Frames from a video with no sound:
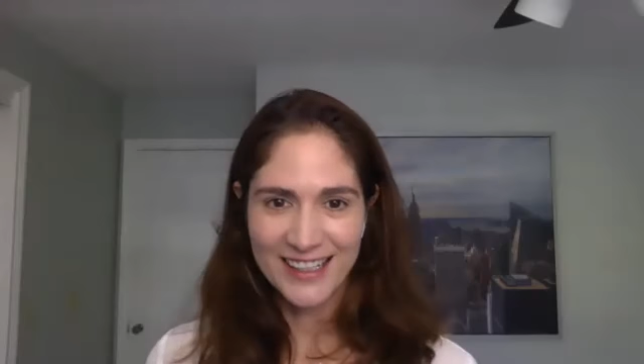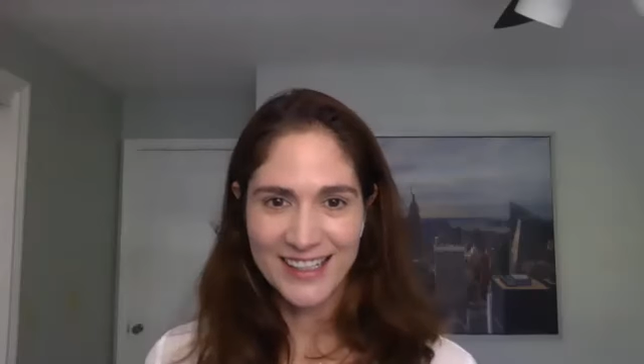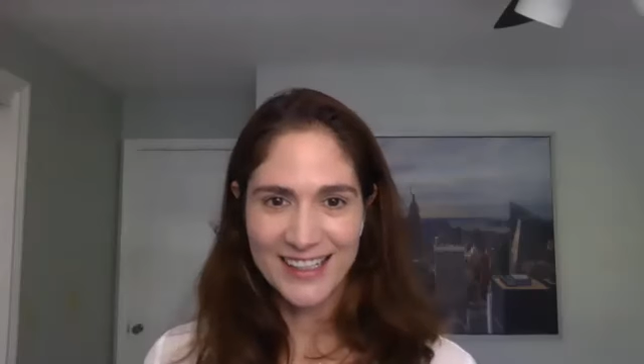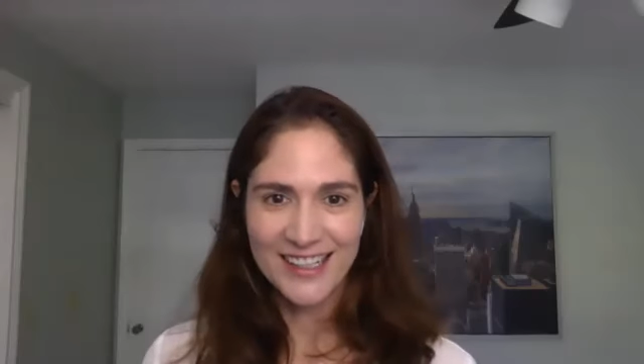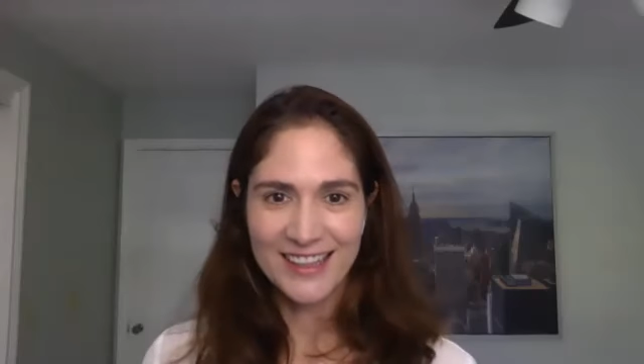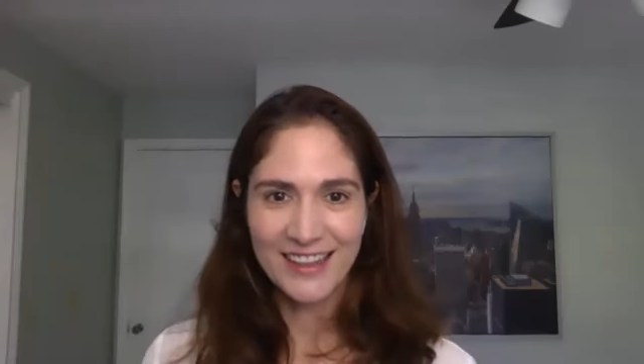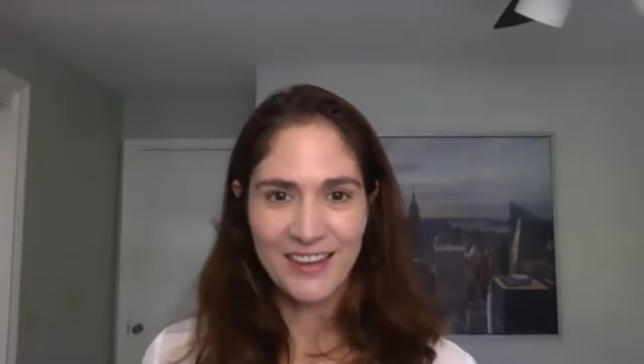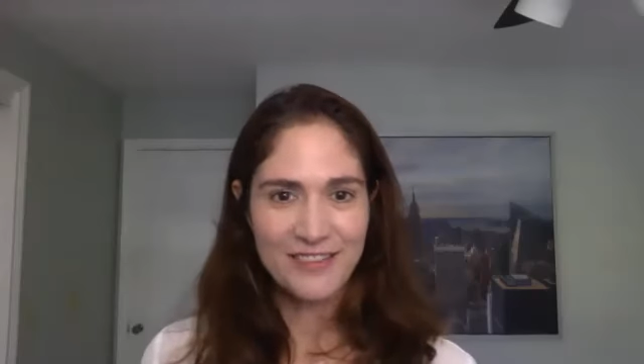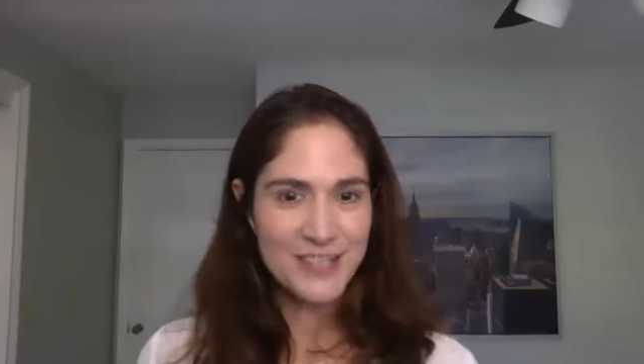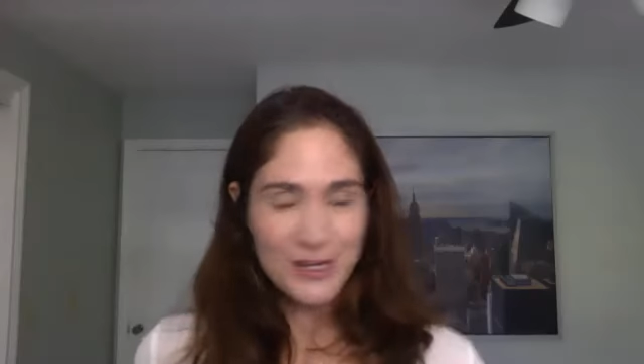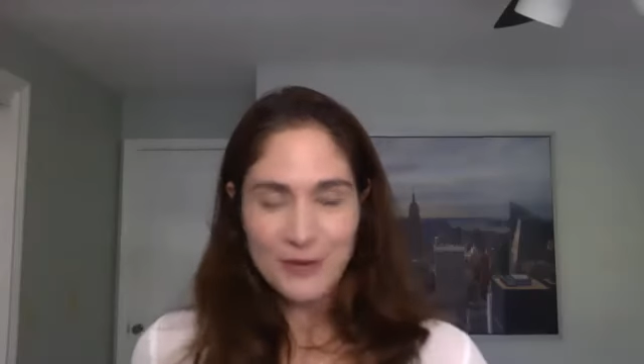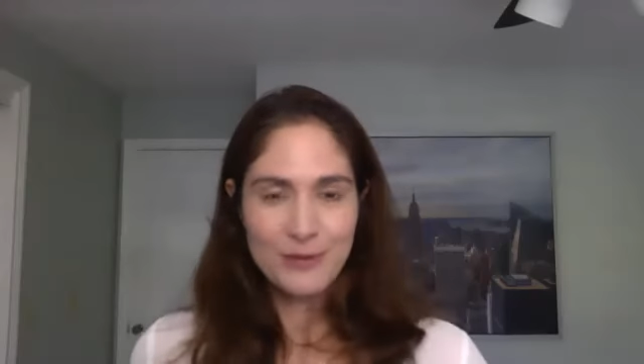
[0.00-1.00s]
and I love
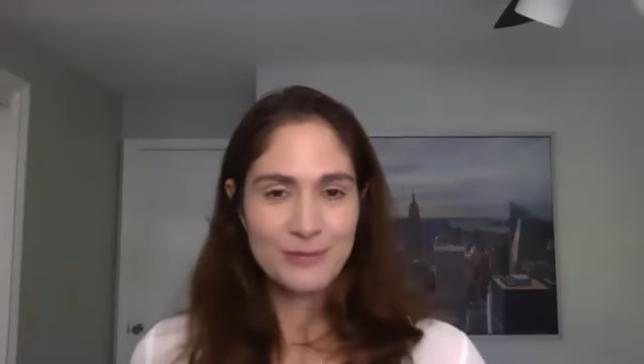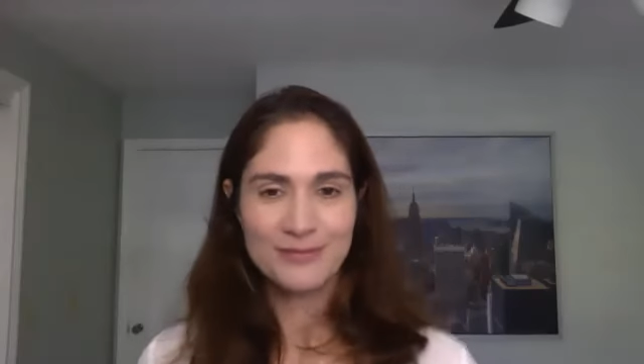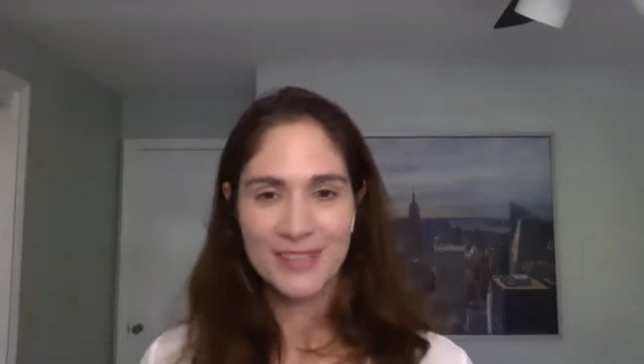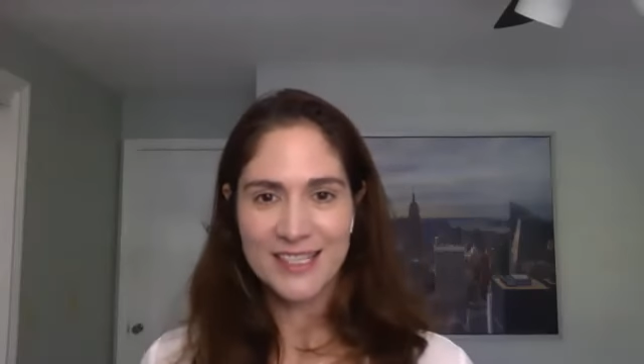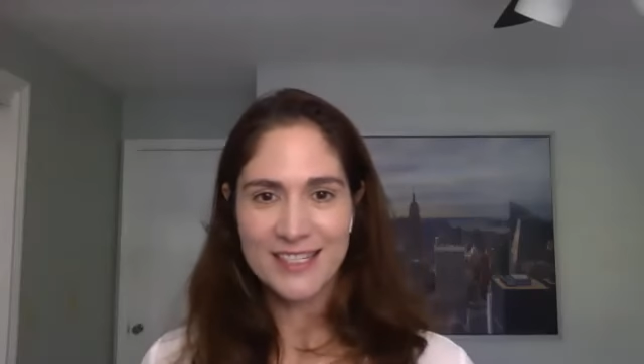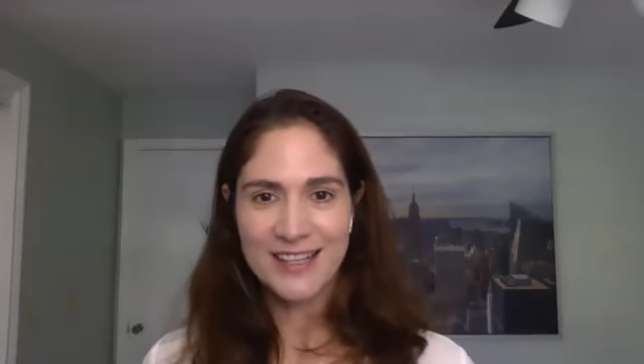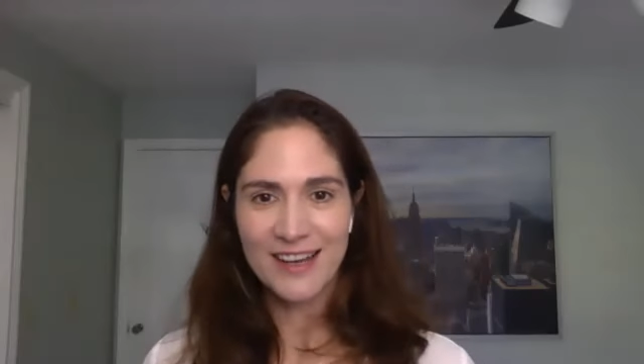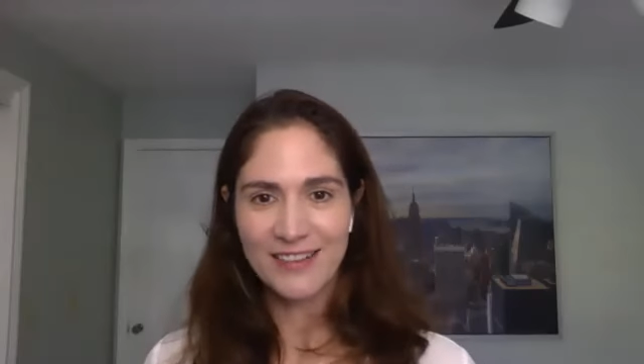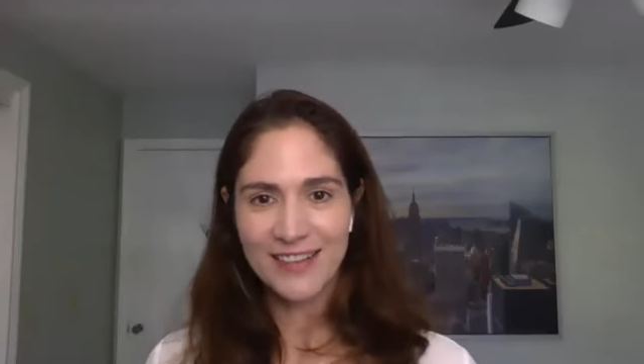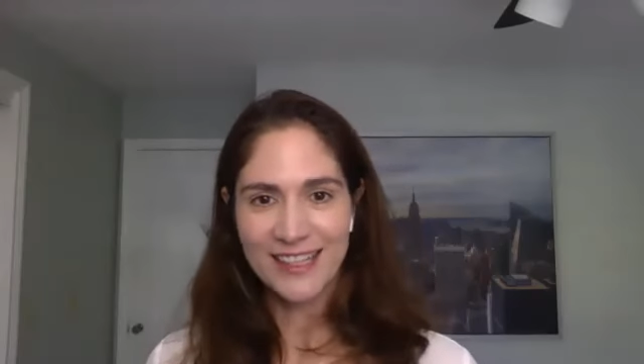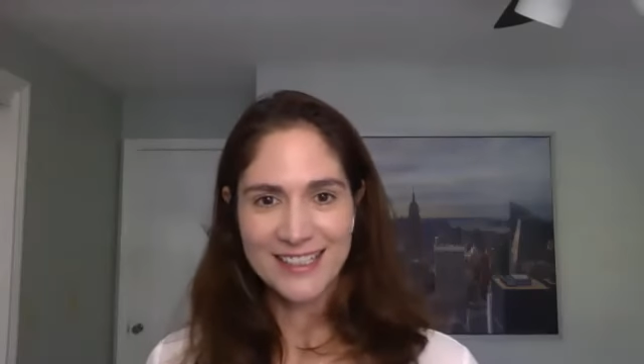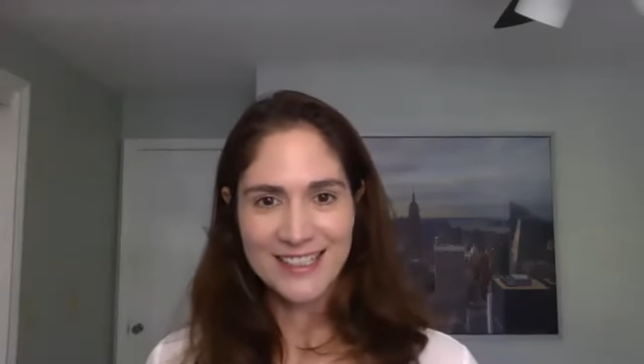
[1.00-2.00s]
Zoom because now I
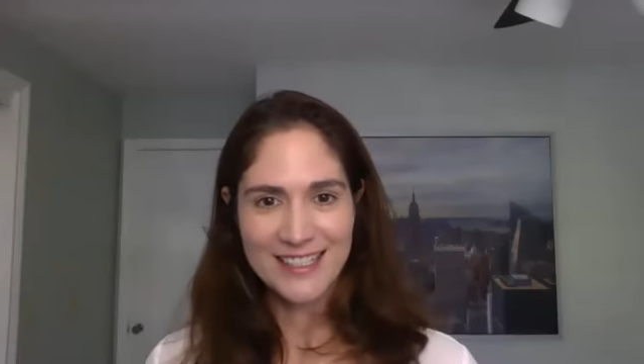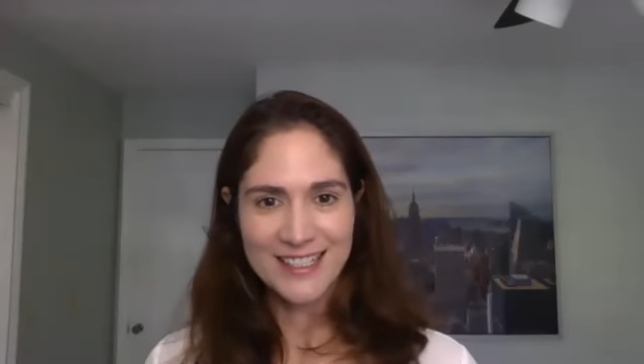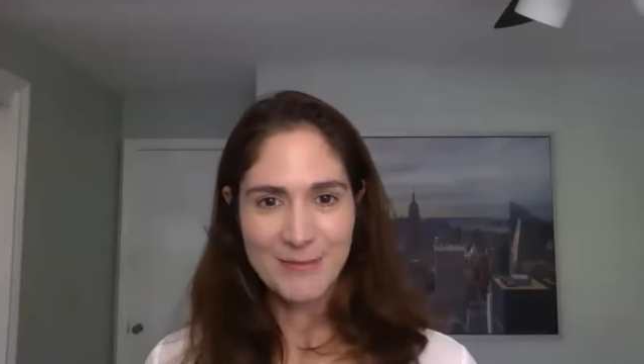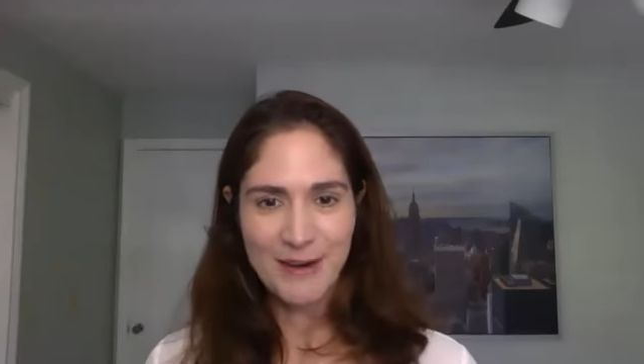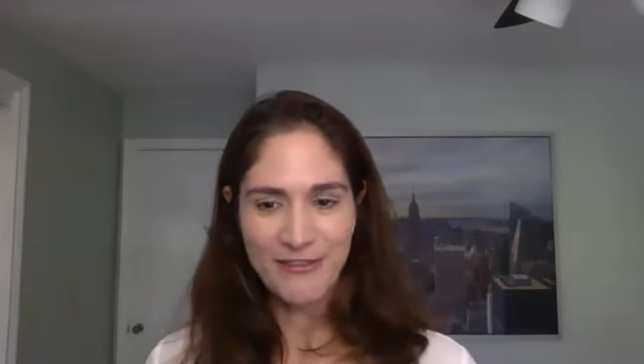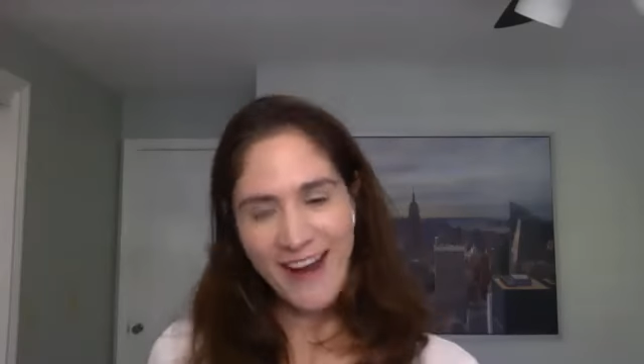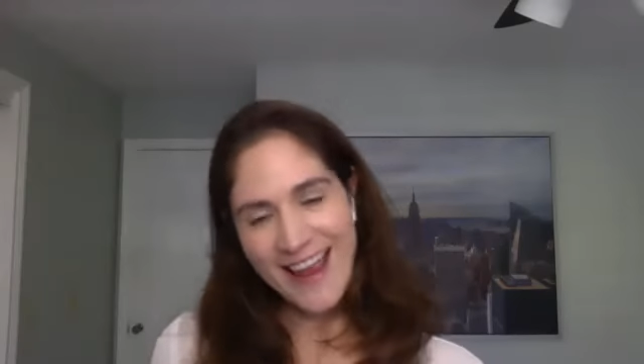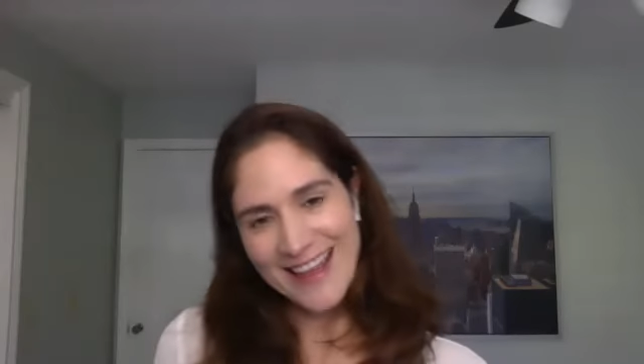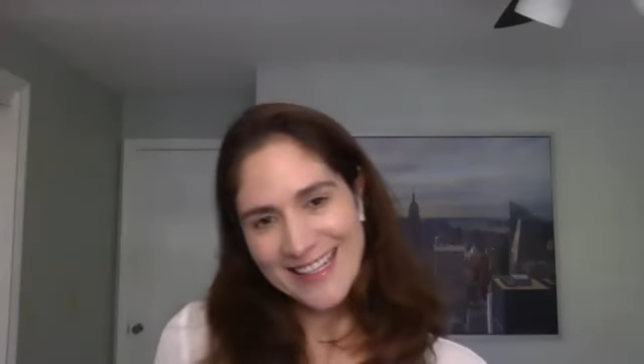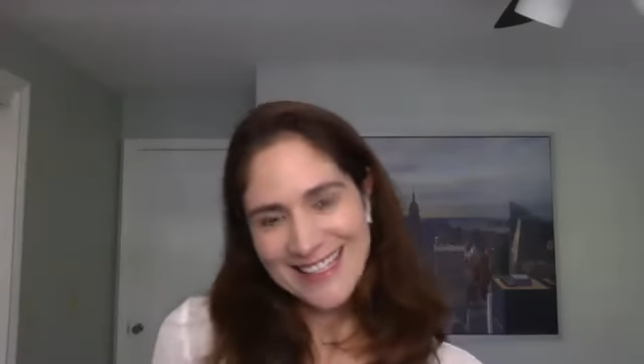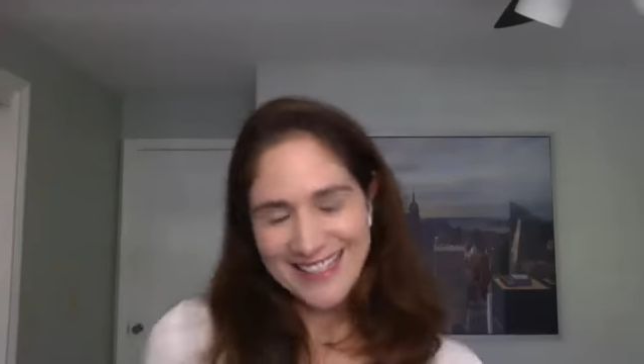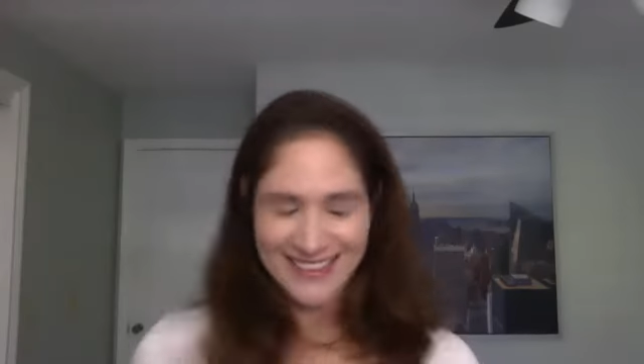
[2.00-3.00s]
get to I see know. my
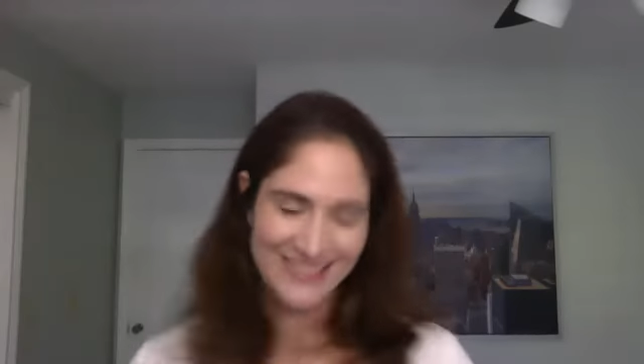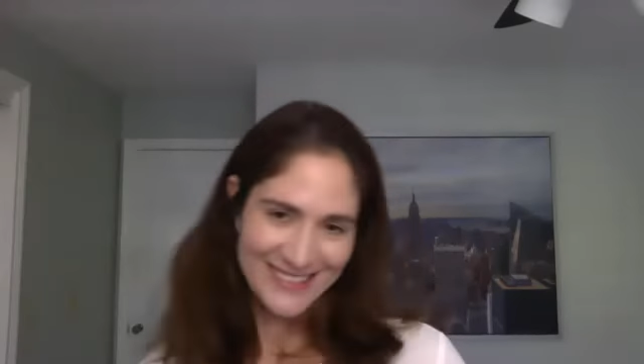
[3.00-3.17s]
friends.